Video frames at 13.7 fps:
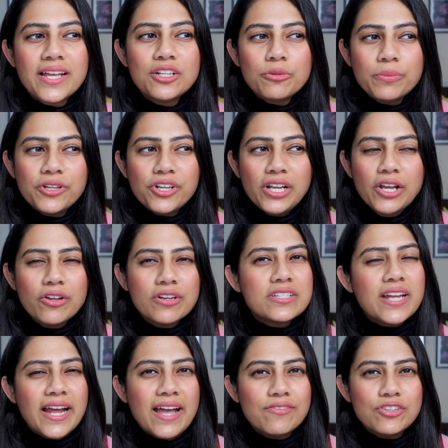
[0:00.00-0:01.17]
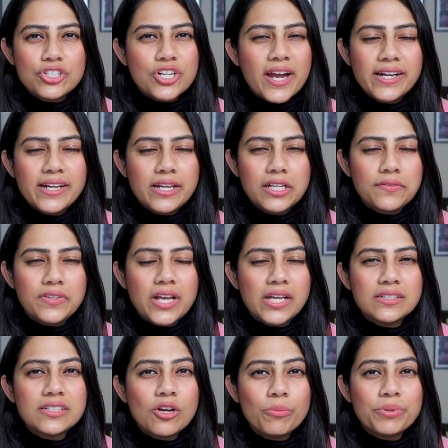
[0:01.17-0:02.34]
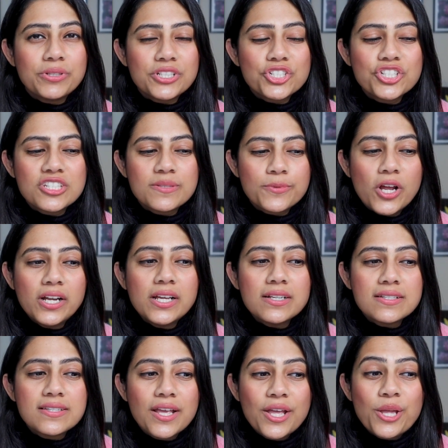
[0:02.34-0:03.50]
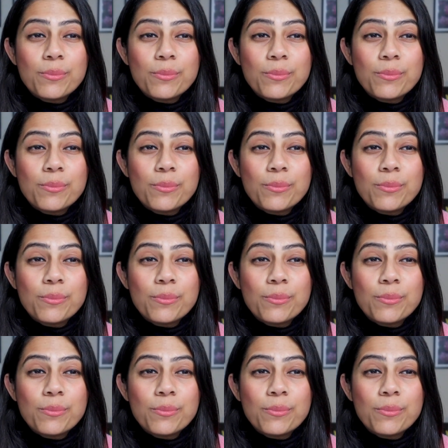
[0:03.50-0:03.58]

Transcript: And to be really honest, I haven't tried any of the other competition's products,